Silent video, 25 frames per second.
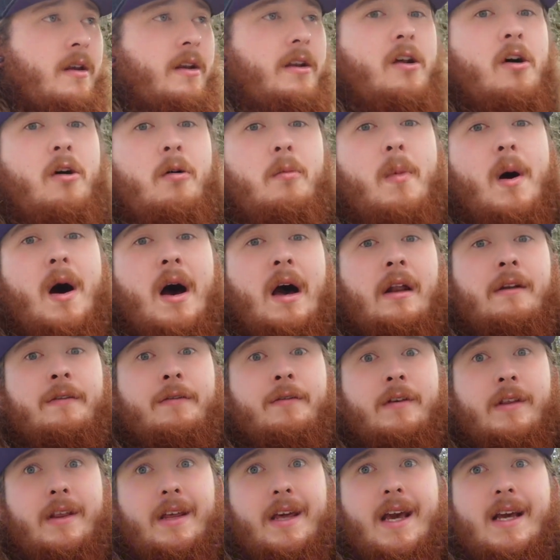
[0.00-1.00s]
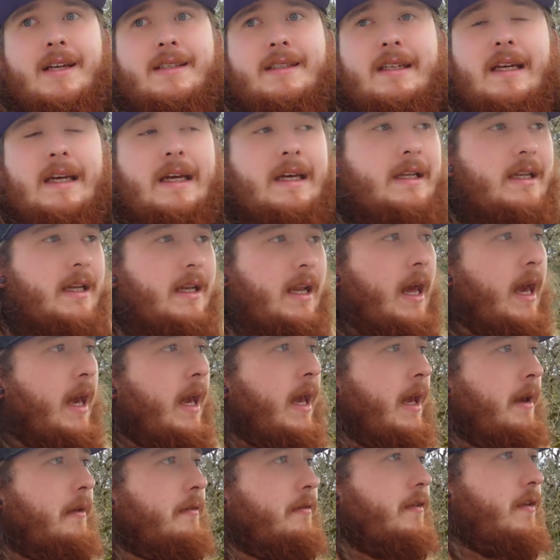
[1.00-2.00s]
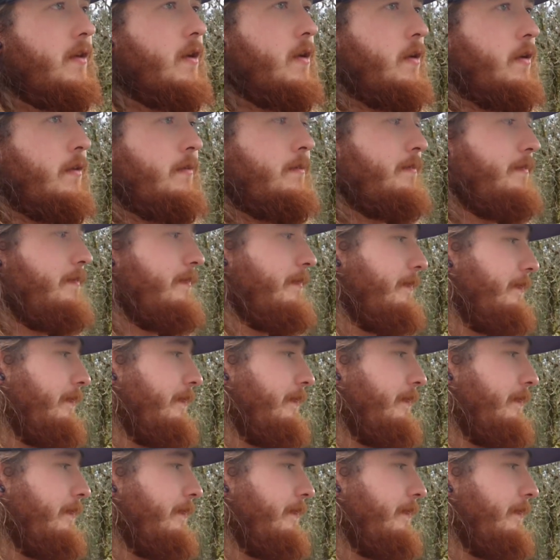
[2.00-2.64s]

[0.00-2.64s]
No mod for the ST today, so